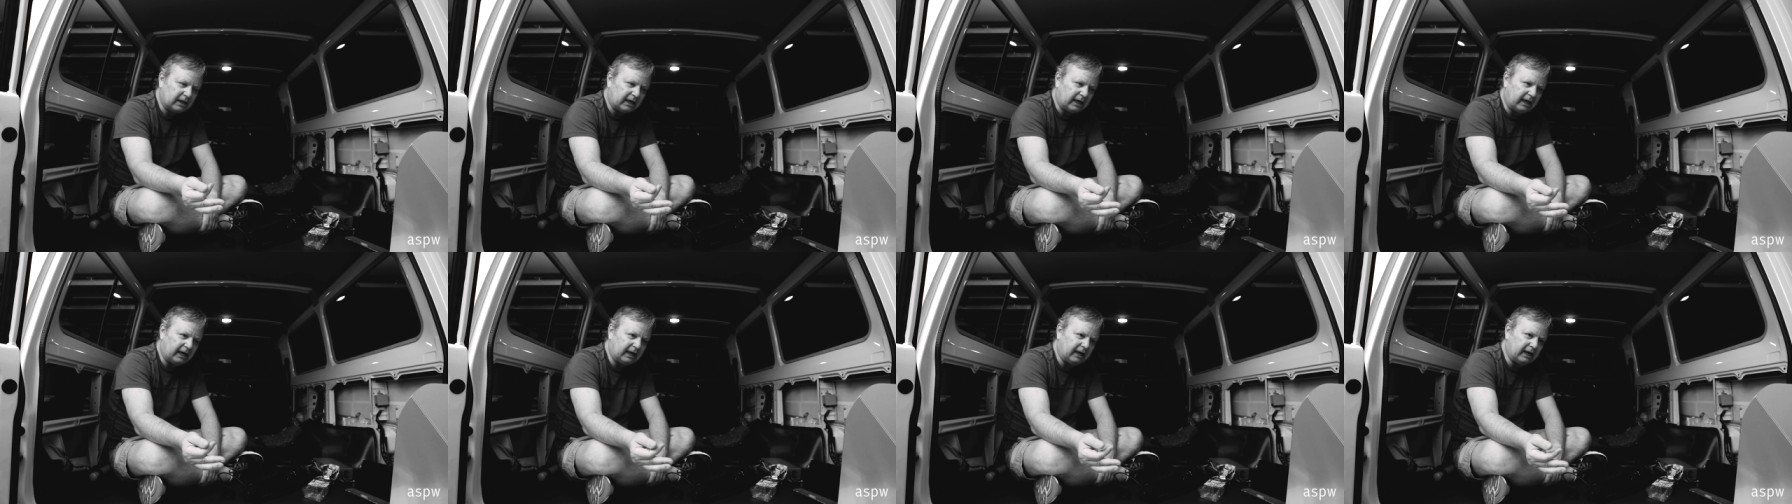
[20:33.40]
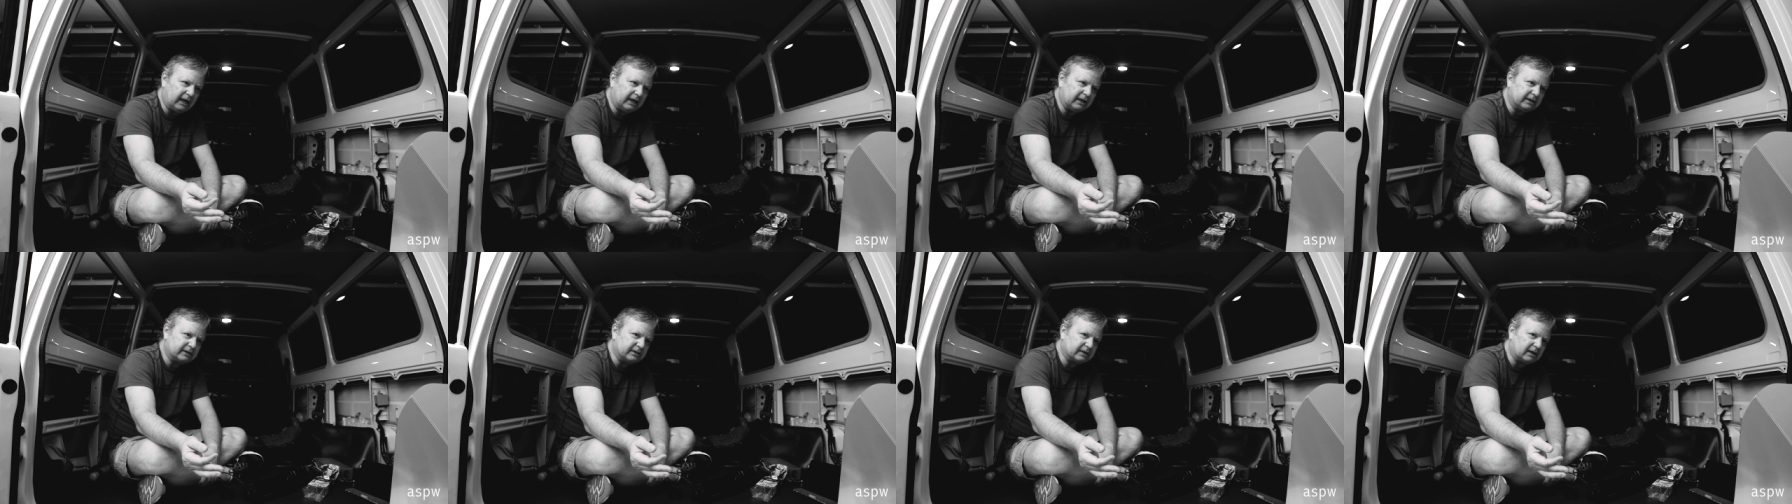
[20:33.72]

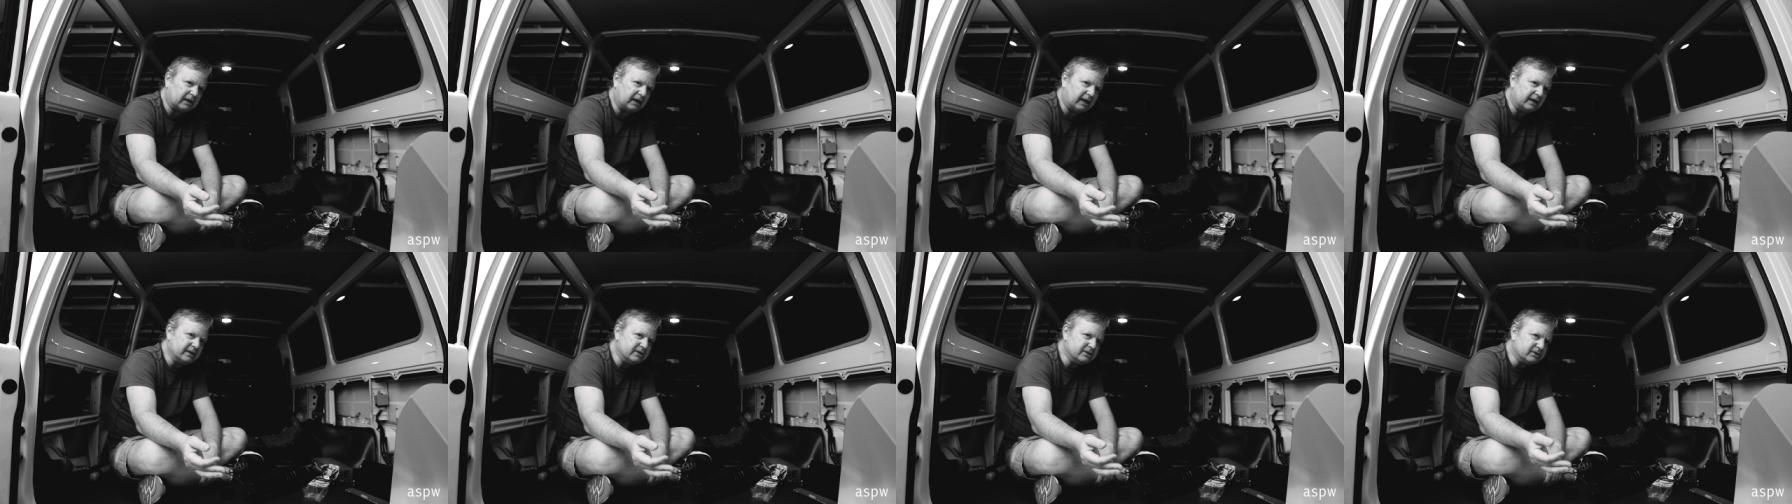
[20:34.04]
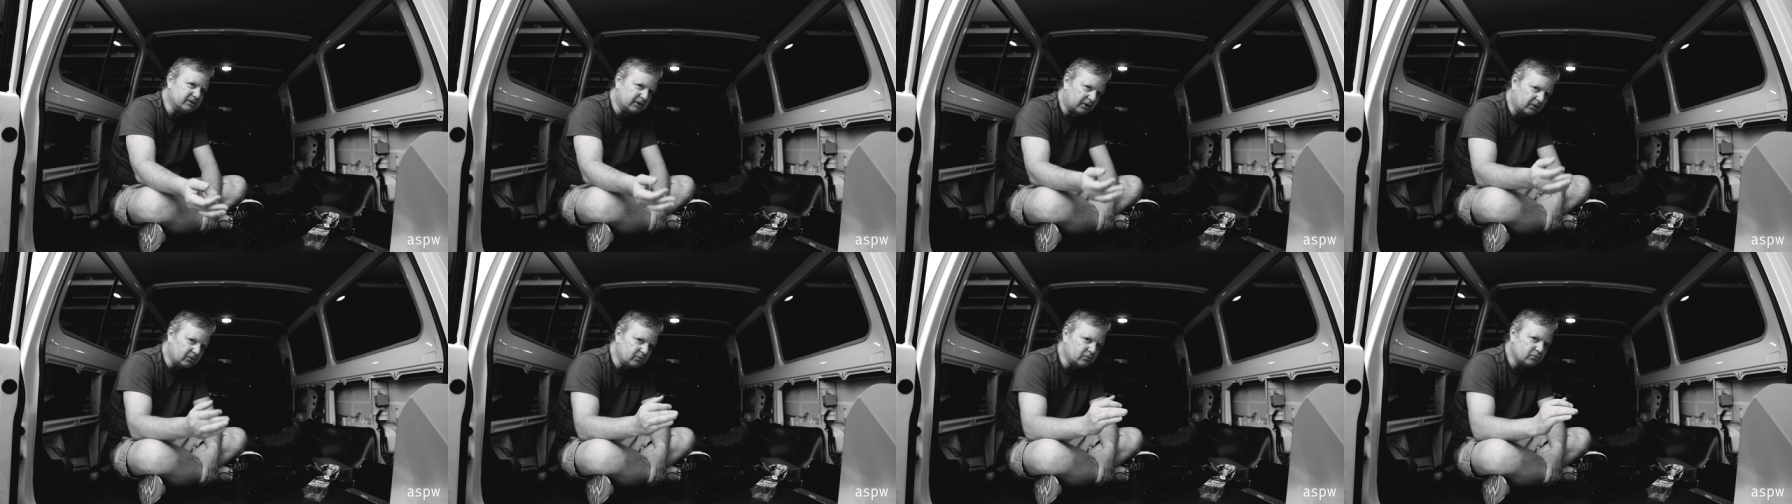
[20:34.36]
And I
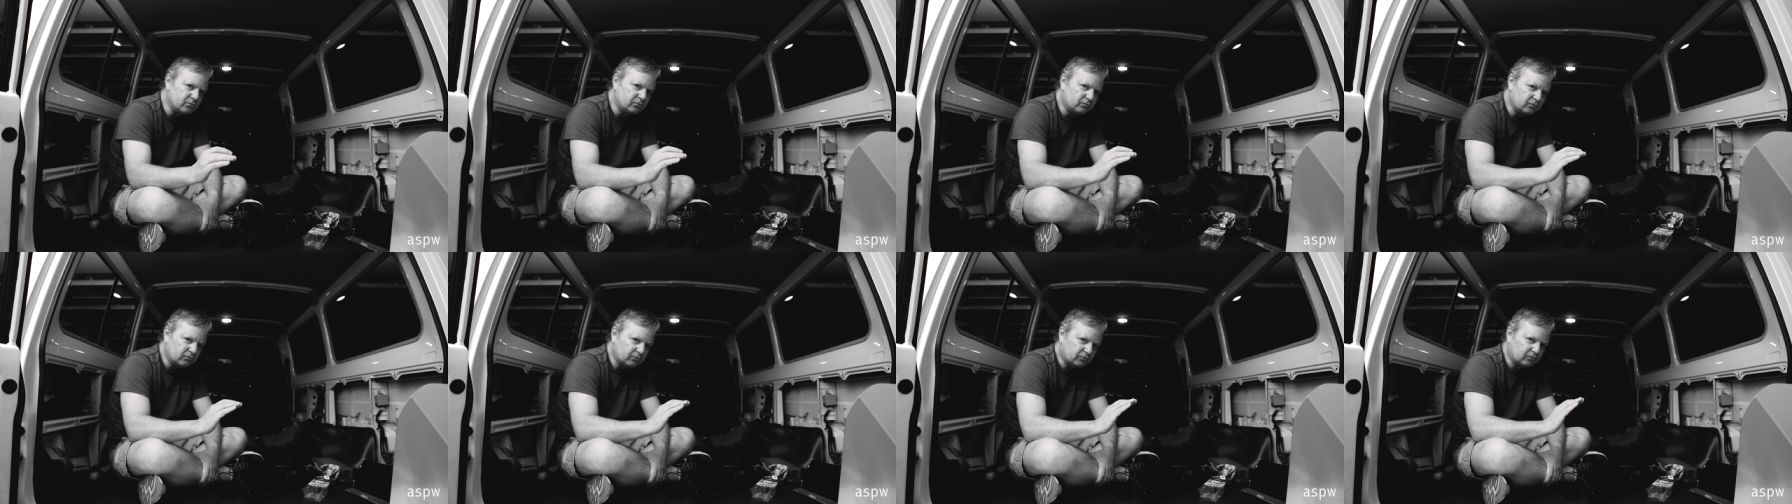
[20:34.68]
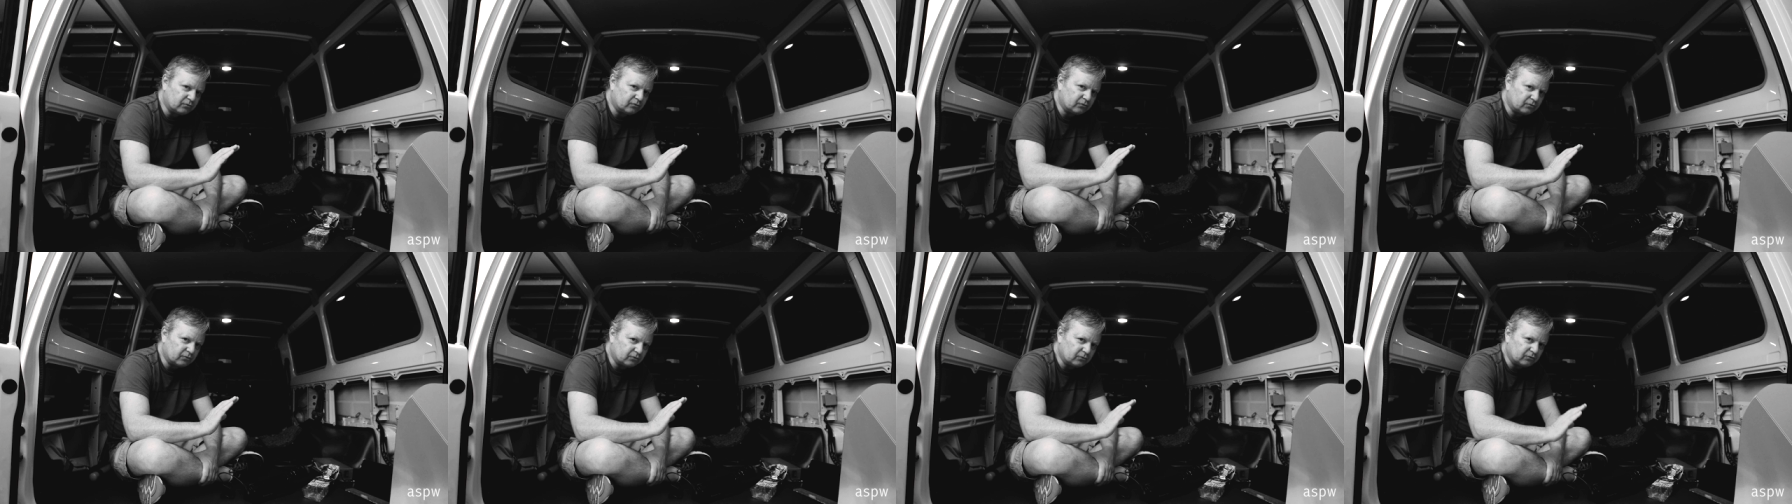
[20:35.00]
know
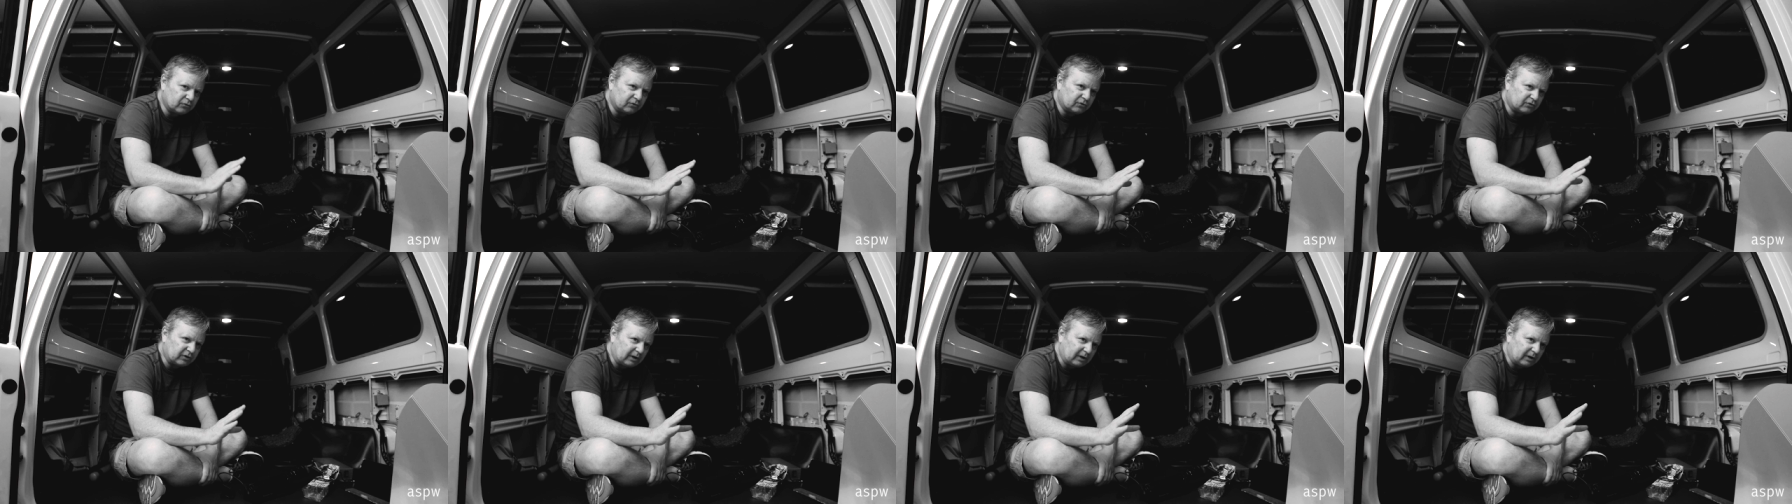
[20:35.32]
the